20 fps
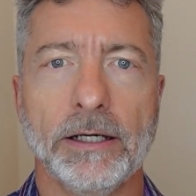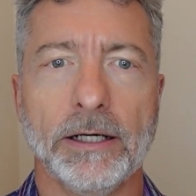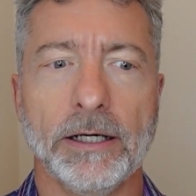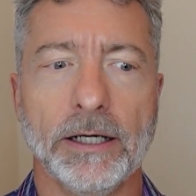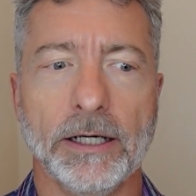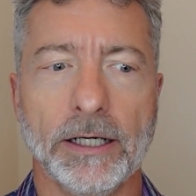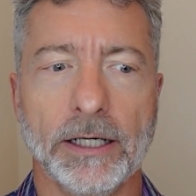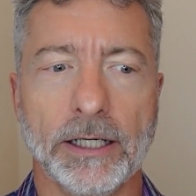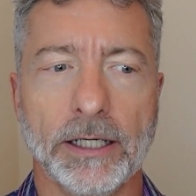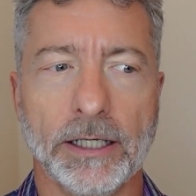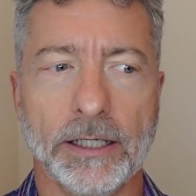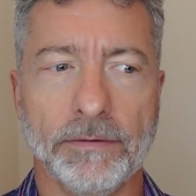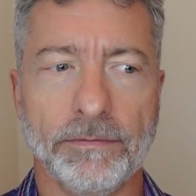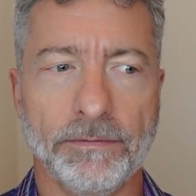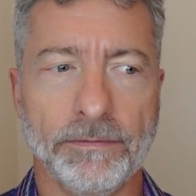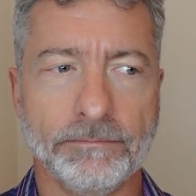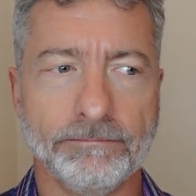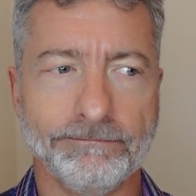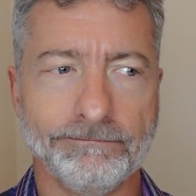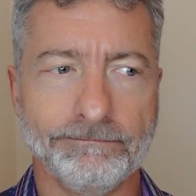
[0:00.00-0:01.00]

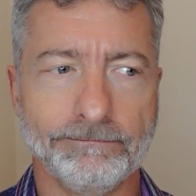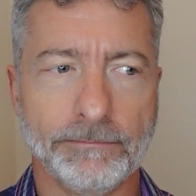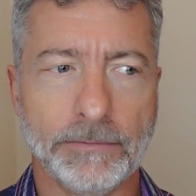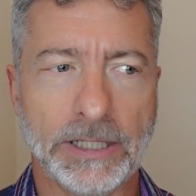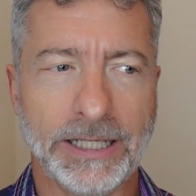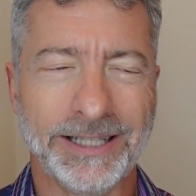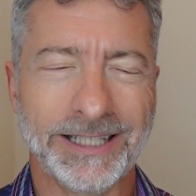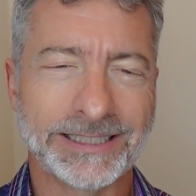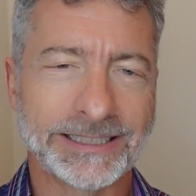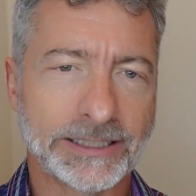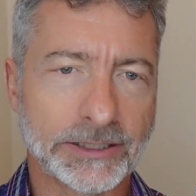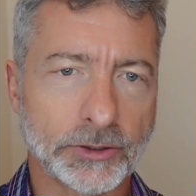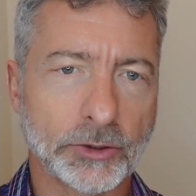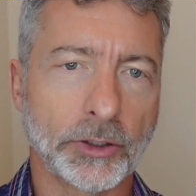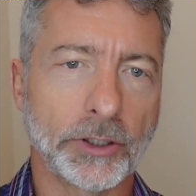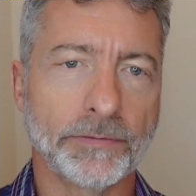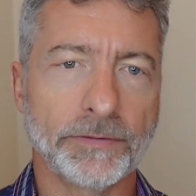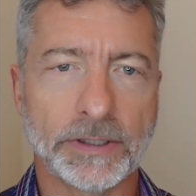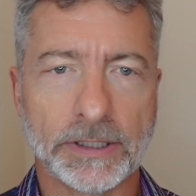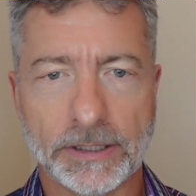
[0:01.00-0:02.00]
And this is
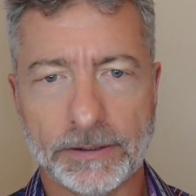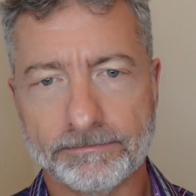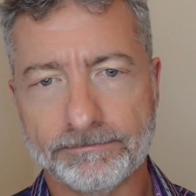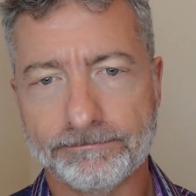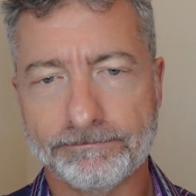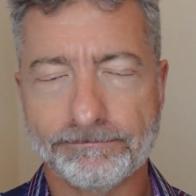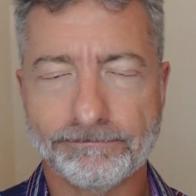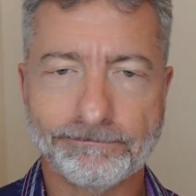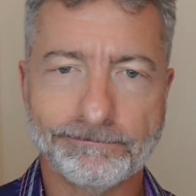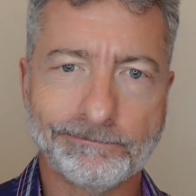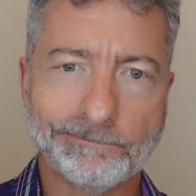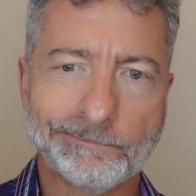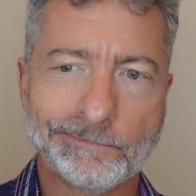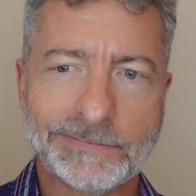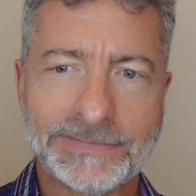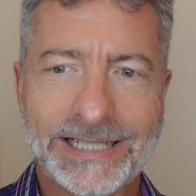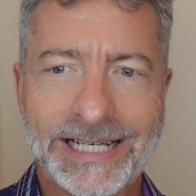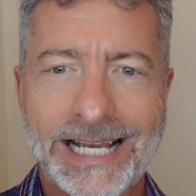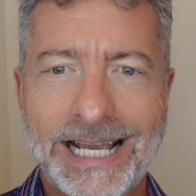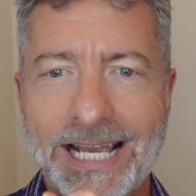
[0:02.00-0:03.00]
sort of a
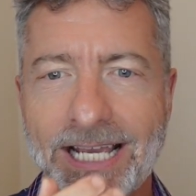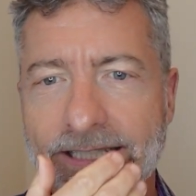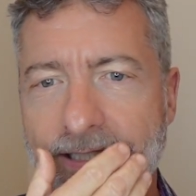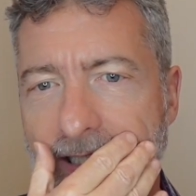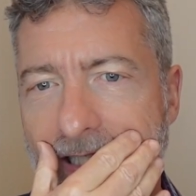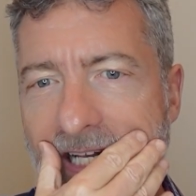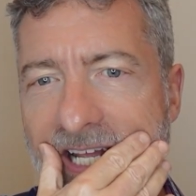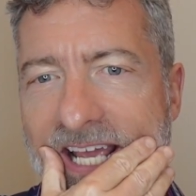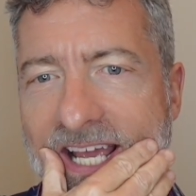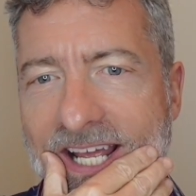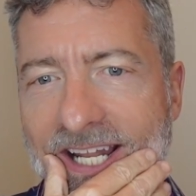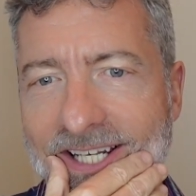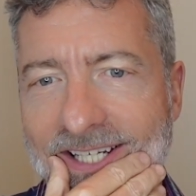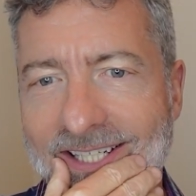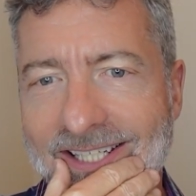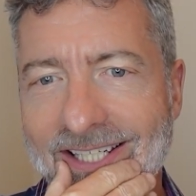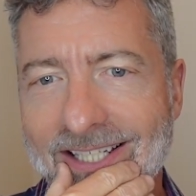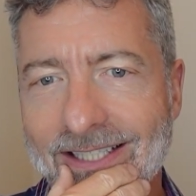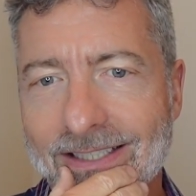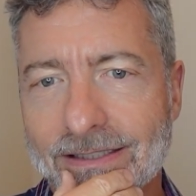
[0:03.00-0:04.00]

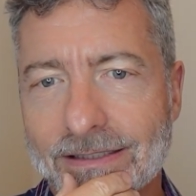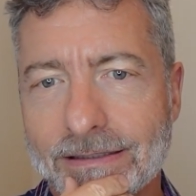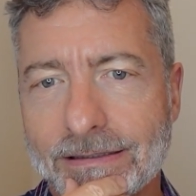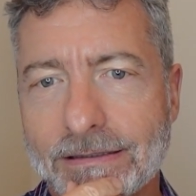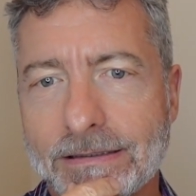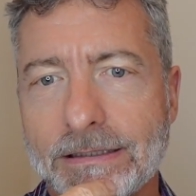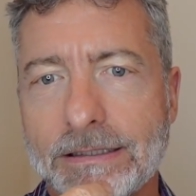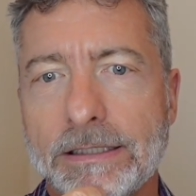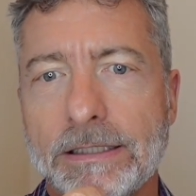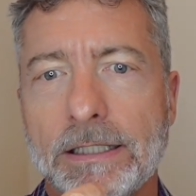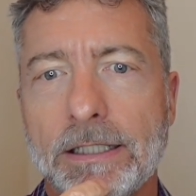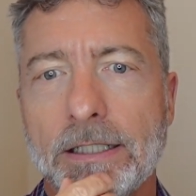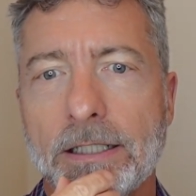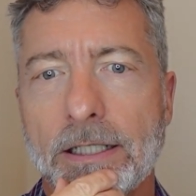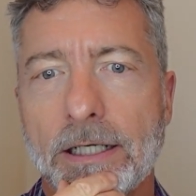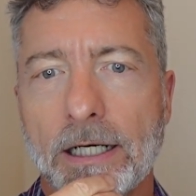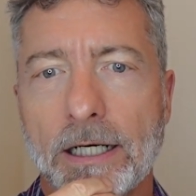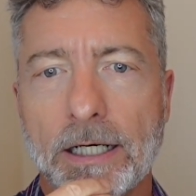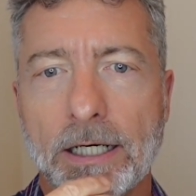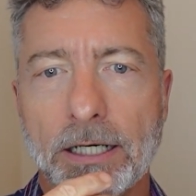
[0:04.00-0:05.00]
hand-in-hand deal.
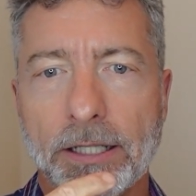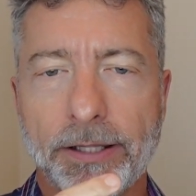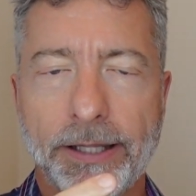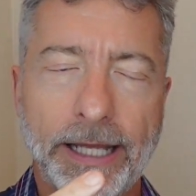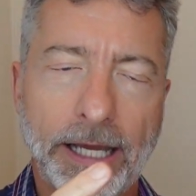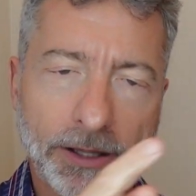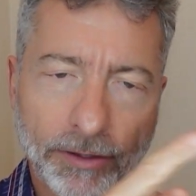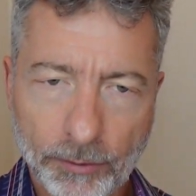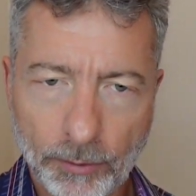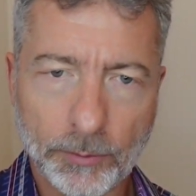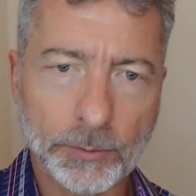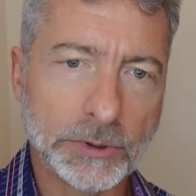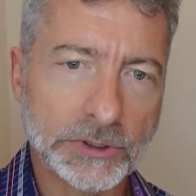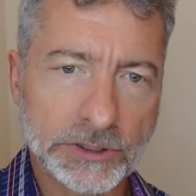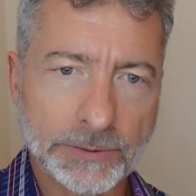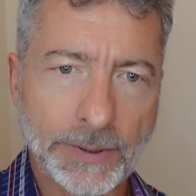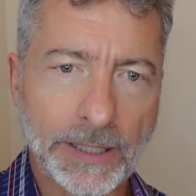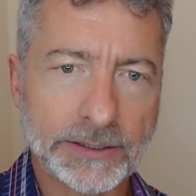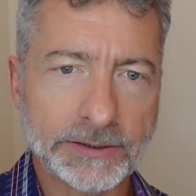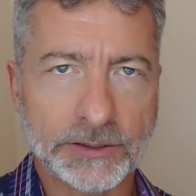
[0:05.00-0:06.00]
The other one was
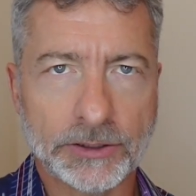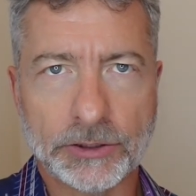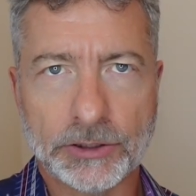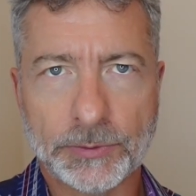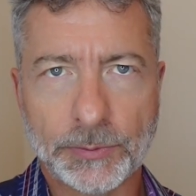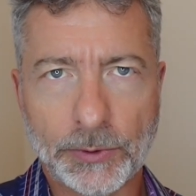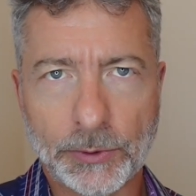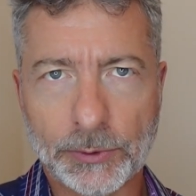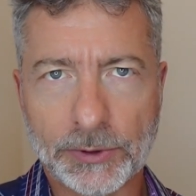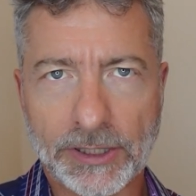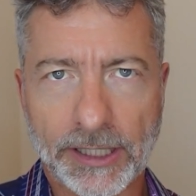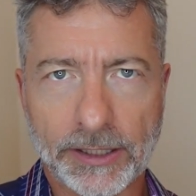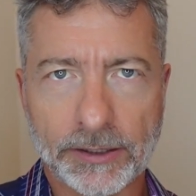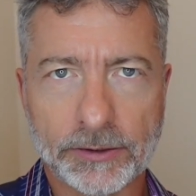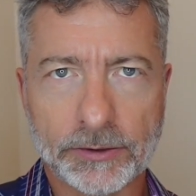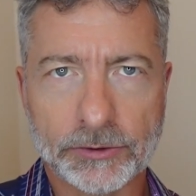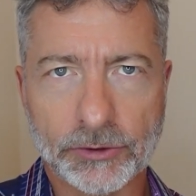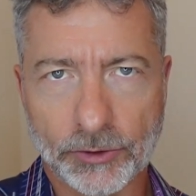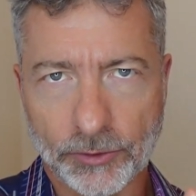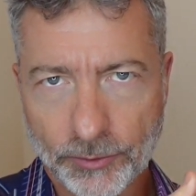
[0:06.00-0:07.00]
about dispute
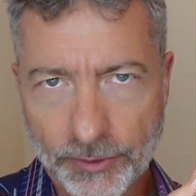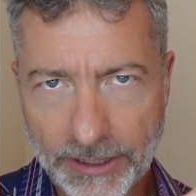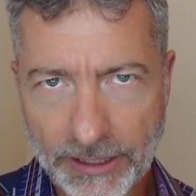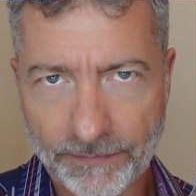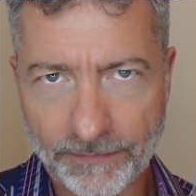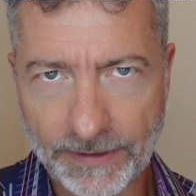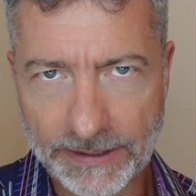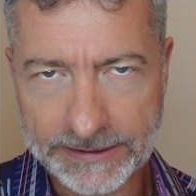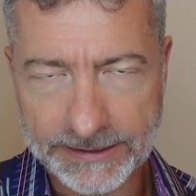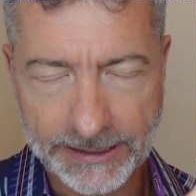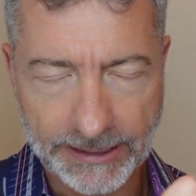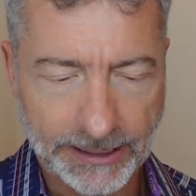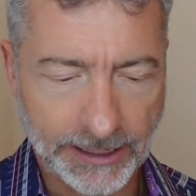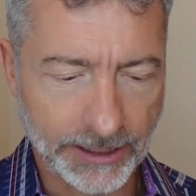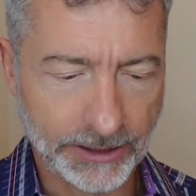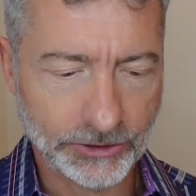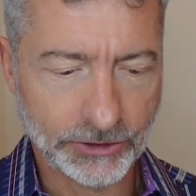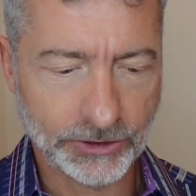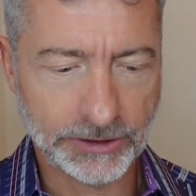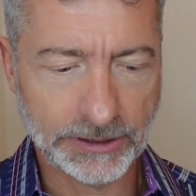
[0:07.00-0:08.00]
letters or
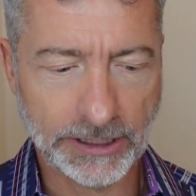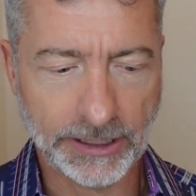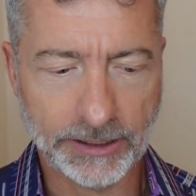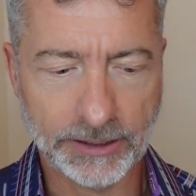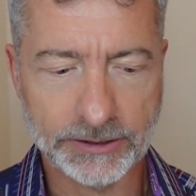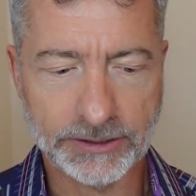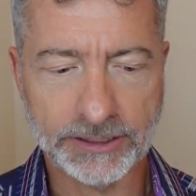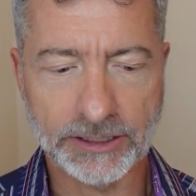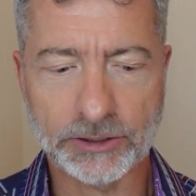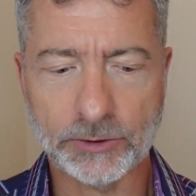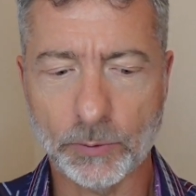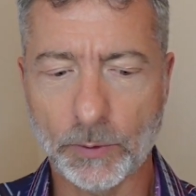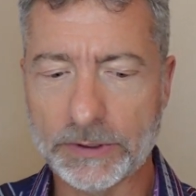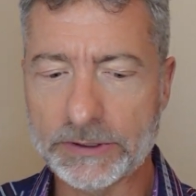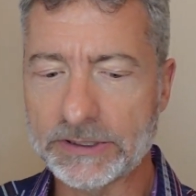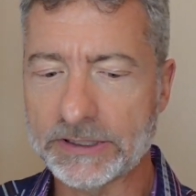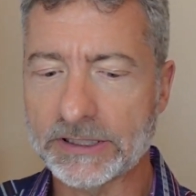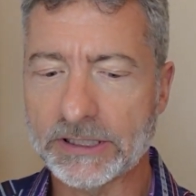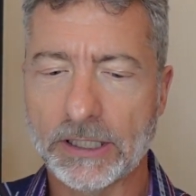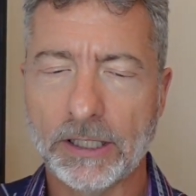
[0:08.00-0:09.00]
reinvestigation letters. This
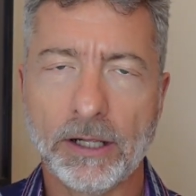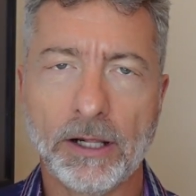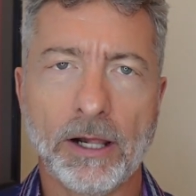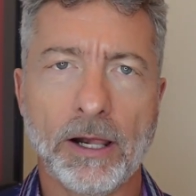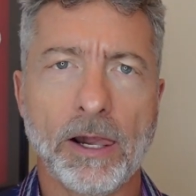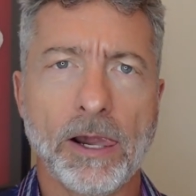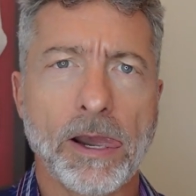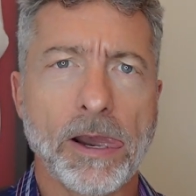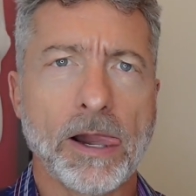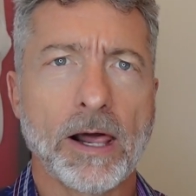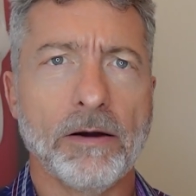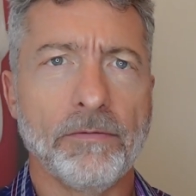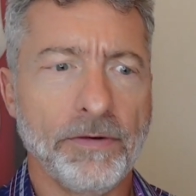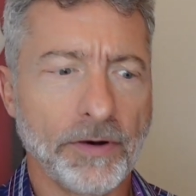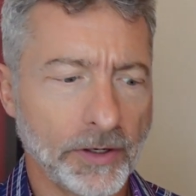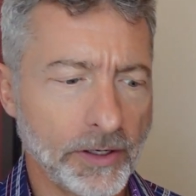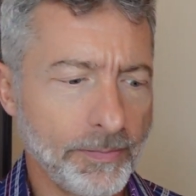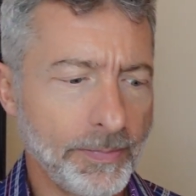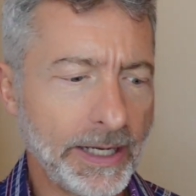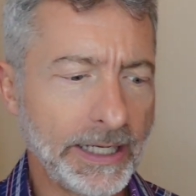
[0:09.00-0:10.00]
one's a
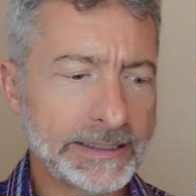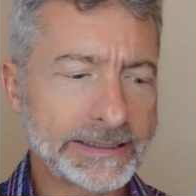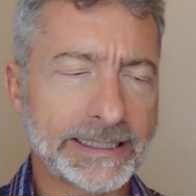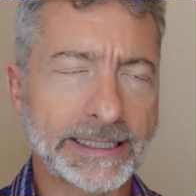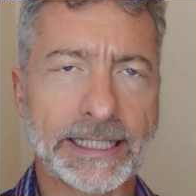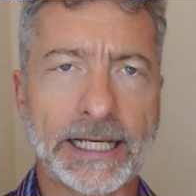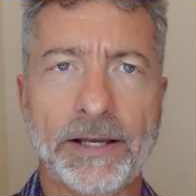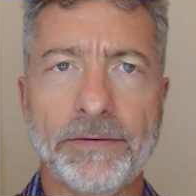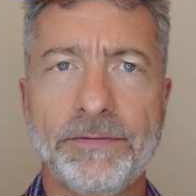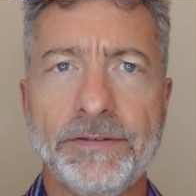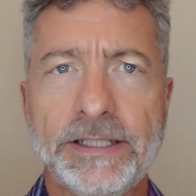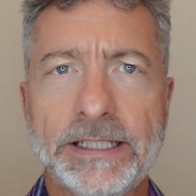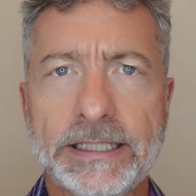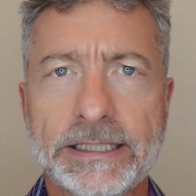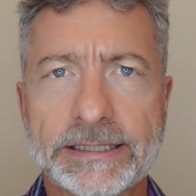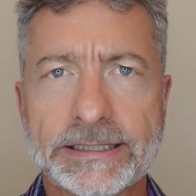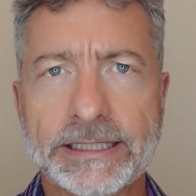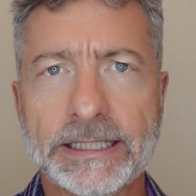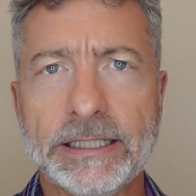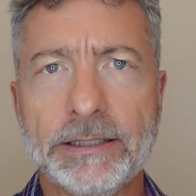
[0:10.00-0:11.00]
very basic
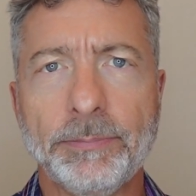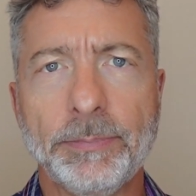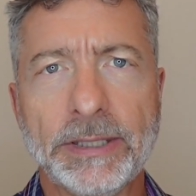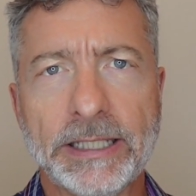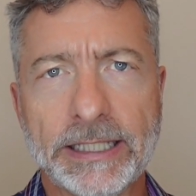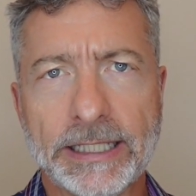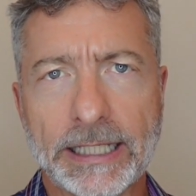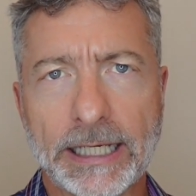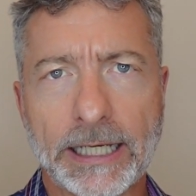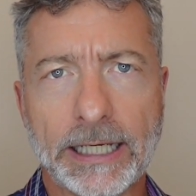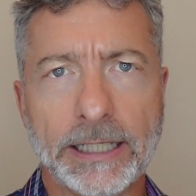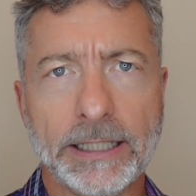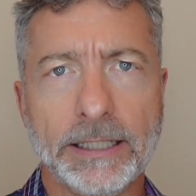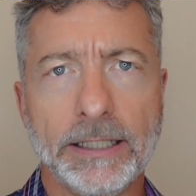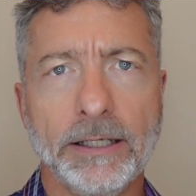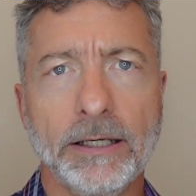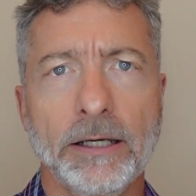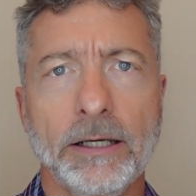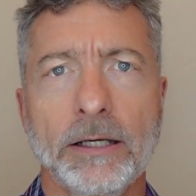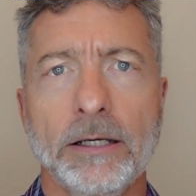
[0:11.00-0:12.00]
FDCPA